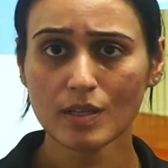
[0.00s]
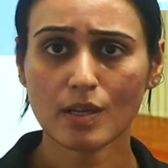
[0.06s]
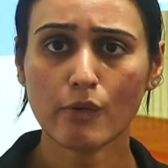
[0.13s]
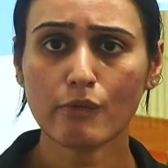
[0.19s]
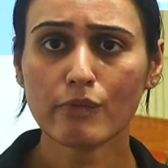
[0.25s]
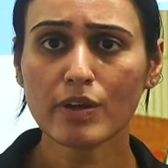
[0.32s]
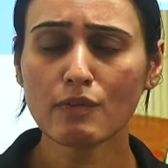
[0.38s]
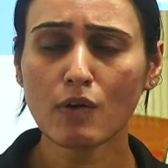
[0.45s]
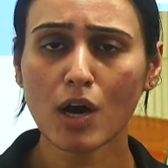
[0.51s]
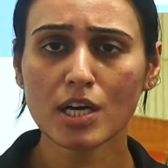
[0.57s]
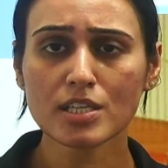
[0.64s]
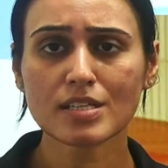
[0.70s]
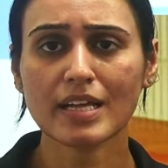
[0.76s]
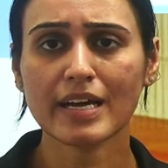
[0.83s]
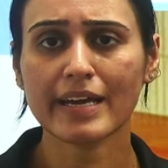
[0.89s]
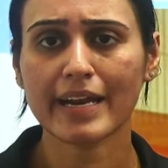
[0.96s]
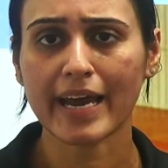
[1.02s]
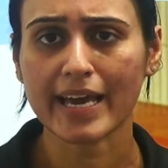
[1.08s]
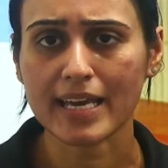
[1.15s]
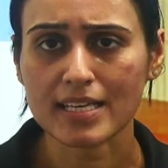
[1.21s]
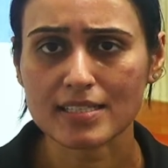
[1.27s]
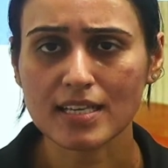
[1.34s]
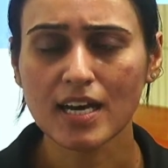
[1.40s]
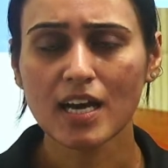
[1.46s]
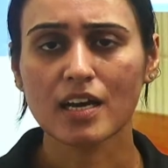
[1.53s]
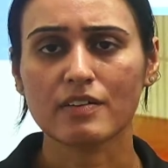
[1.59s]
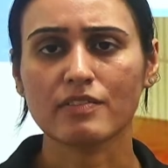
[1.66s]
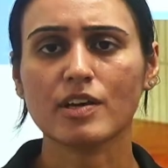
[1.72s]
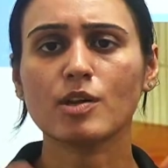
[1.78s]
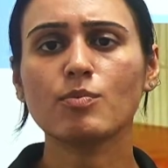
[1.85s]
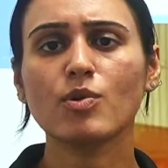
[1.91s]
We wash the rice, we
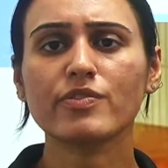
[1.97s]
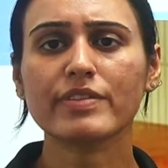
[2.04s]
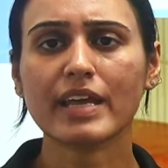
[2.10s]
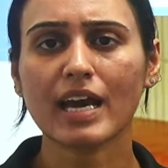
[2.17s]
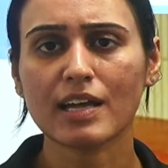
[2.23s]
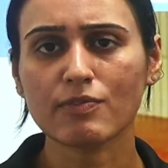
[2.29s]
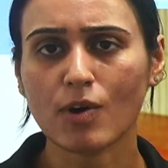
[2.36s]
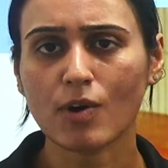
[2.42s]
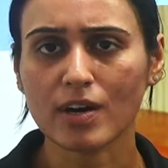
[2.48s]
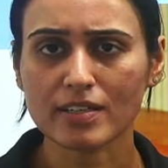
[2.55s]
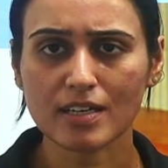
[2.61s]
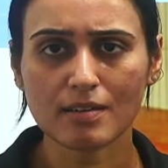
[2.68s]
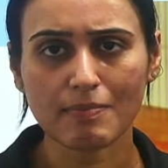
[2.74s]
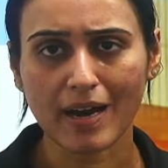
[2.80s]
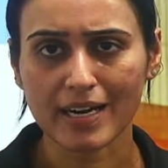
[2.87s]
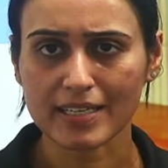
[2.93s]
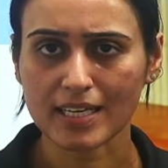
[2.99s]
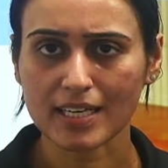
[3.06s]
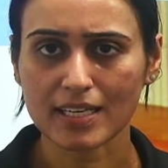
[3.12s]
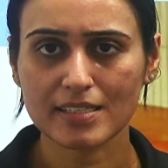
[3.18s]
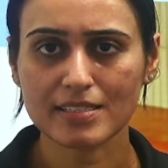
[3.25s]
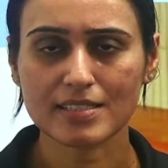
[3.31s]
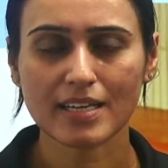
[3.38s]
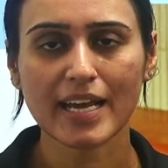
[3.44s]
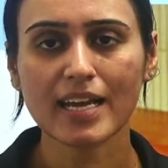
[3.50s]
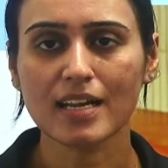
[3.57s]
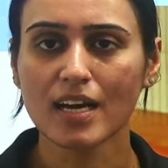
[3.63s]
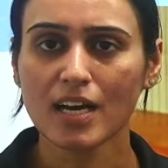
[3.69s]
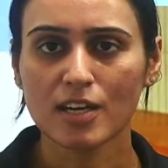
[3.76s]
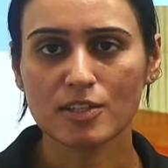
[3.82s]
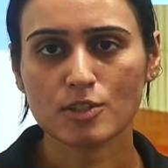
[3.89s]
remove the unwanted particles, right?
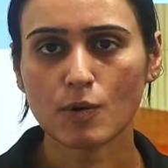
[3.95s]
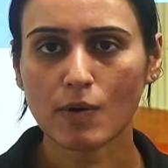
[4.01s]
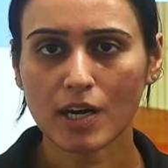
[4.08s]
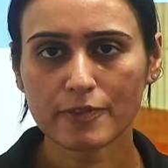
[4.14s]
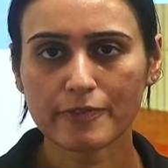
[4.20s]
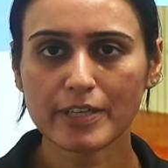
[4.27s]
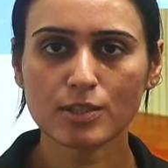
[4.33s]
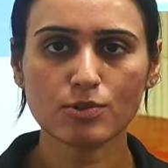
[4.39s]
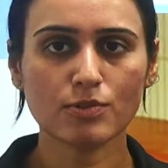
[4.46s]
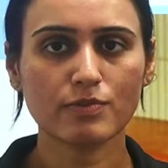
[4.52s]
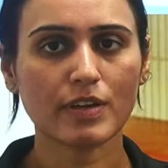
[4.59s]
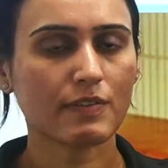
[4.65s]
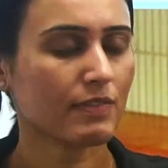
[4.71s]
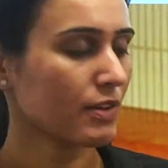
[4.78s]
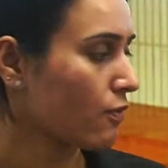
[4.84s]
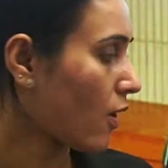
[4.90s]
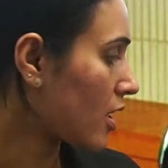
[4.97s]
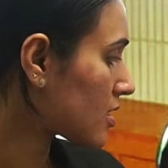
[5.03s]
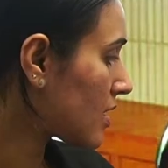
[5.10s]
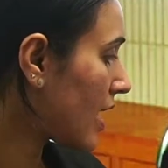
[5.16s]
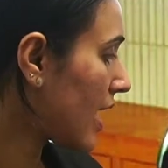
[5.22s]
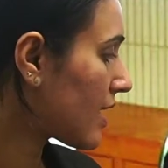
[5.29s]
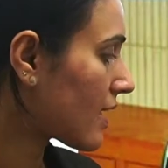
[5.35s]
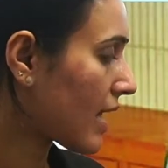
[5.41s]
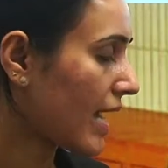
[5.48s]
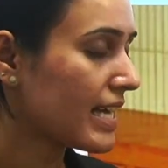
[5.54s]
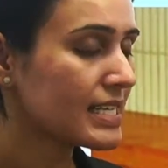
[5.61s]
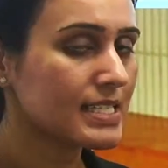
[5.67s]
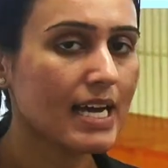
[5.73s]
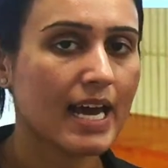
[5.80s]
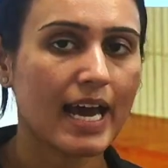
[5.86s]
So what we do, we will wash that rice
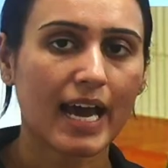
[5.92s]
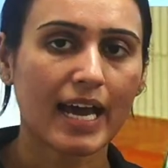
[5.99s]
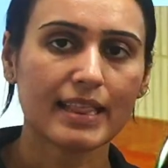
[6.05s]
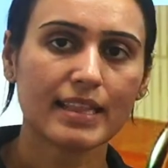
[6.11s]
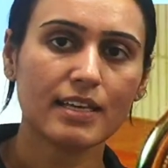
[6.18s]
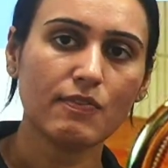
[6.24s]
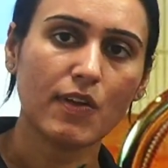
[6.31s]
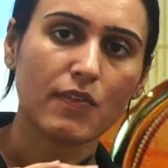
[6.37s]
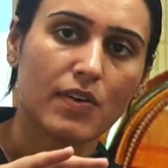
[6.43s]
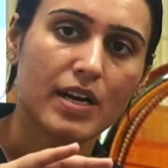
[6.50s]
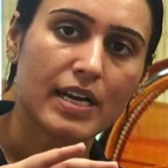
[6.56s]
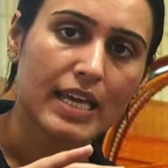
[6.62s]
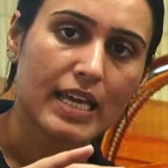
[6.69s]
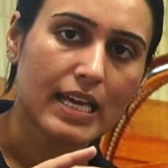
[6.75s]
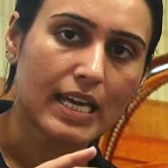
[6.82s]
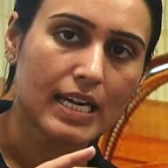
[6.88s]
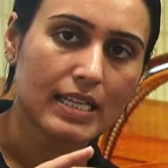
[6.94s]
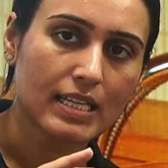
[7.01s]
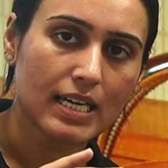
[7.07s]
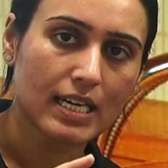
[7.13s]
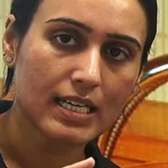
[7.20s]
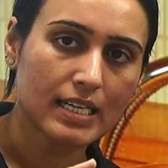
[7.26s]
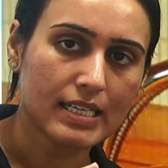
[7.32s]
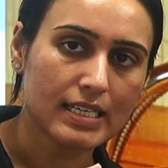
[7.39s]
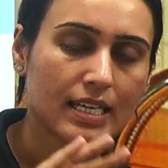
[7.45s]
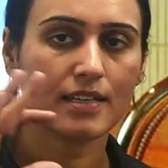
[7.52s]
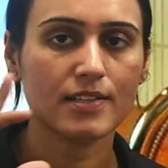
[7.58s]
and then we will decant the container.